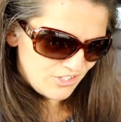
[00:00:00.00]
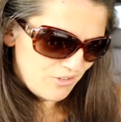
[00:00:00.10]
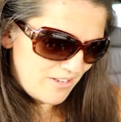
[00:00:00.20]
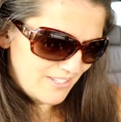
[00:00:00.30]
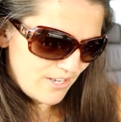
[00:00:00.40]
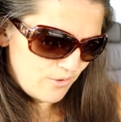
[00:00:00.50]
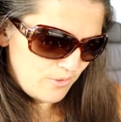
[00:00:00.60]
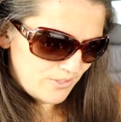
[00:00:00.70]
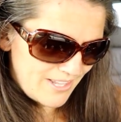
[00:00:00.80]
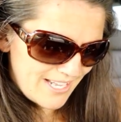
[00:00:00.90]
so, so. I was like,
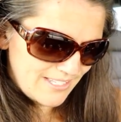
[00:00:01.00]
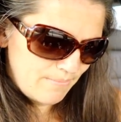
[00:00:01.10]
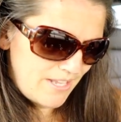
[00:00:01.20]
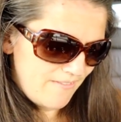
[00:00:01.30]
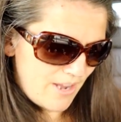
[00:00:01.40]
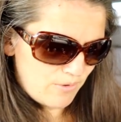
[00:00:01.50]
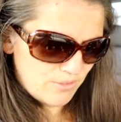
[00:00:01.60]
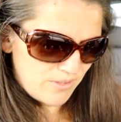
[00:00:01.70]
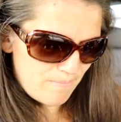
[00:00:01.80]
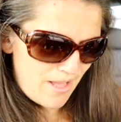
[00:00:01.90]
ooh, so they got some, they even got
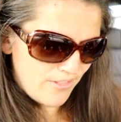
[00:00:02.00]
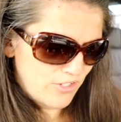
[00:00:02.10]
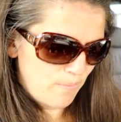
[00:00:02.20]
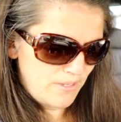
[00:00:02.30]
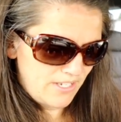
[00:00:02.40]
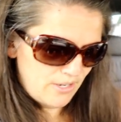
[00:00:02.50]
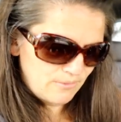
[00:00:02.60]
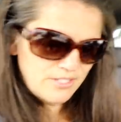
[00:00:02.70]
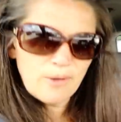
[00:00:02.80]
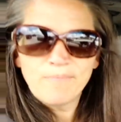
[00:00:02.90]
ones with the mouths open, you know.
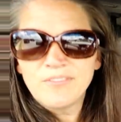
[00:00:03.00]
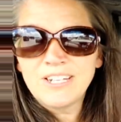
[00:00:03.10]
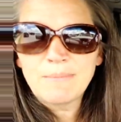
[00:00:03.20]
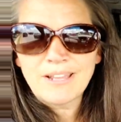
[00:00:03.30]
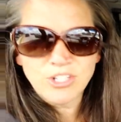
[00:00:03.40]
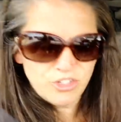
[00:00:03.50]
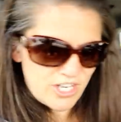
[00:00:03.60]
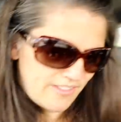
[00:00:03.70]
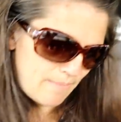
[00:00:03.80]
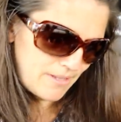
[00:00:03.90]
So if you need a mask, go
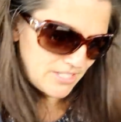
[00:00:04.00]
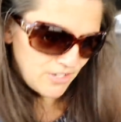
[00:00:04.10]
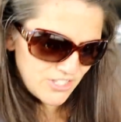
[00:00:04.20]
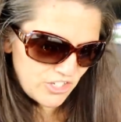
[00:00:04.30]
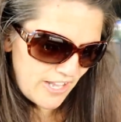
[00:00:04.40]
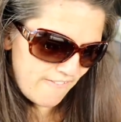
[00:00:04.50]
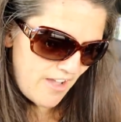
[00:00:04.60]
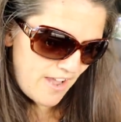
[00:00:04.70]
check that place out because they're like